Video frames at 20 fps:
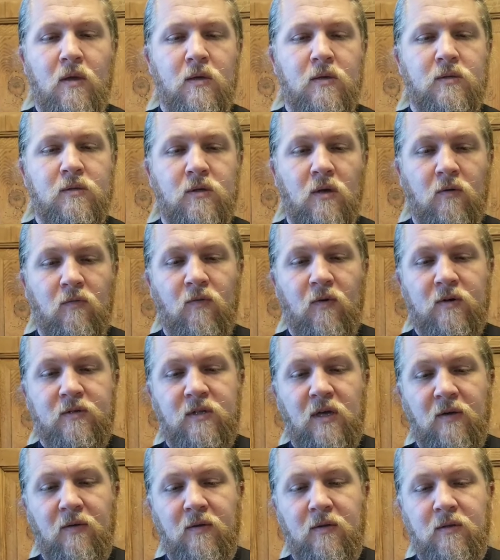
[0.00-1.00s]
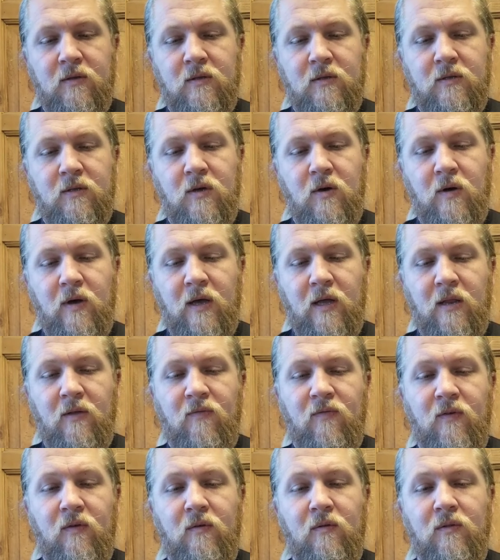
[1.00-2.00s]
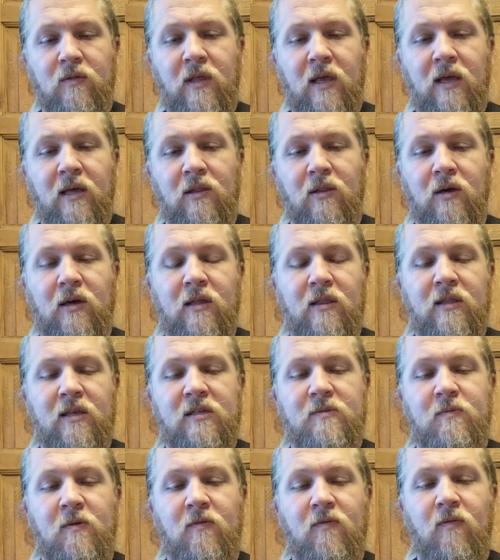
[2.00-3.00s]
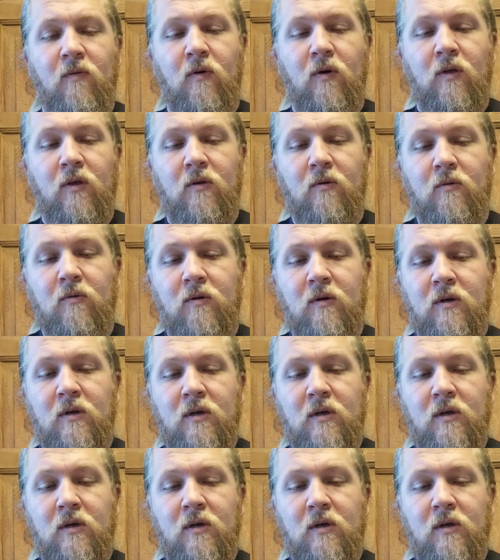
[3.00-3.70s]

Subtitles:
So first I would go ahead, if you take a look at this before you